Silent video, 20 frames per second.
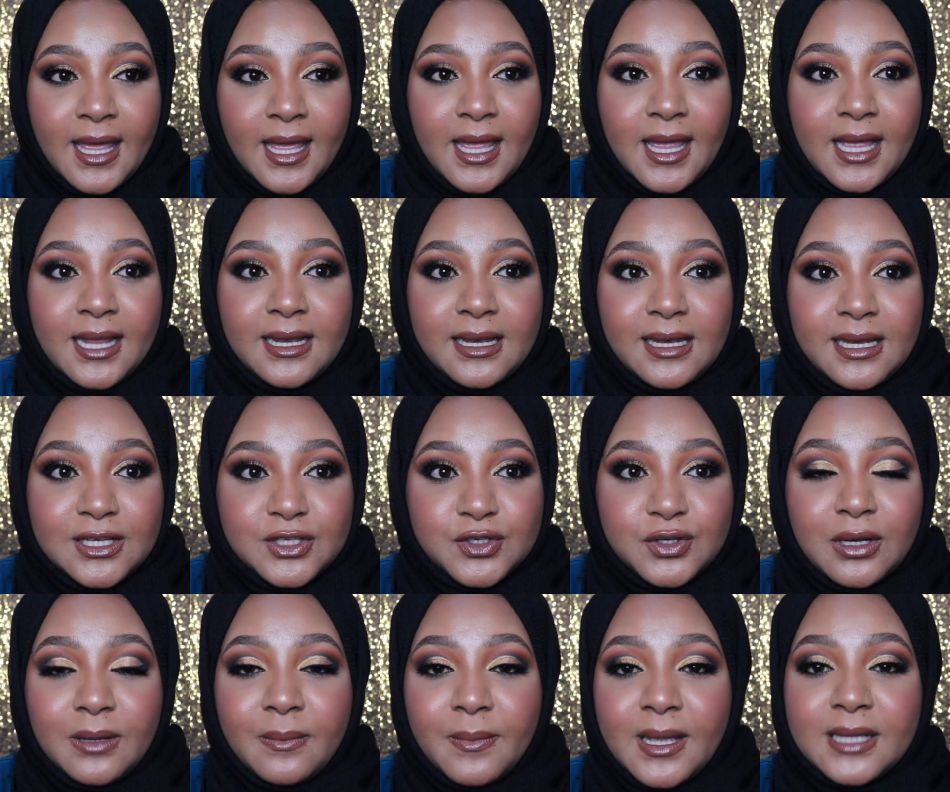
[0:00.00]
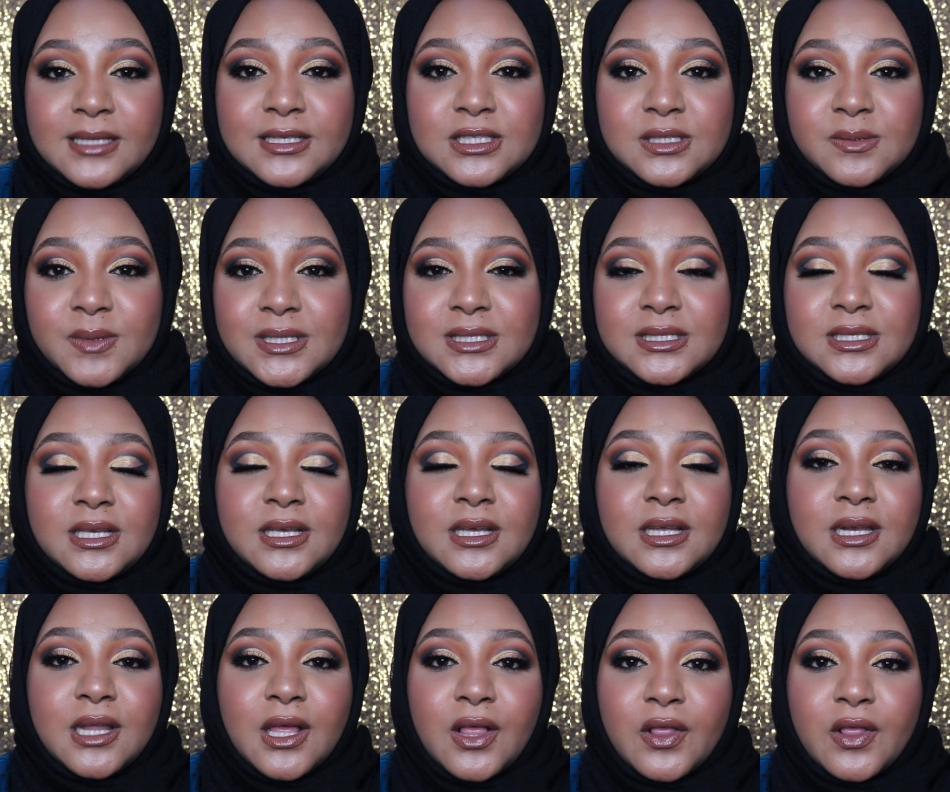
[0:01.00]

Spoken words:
It literally matches my skin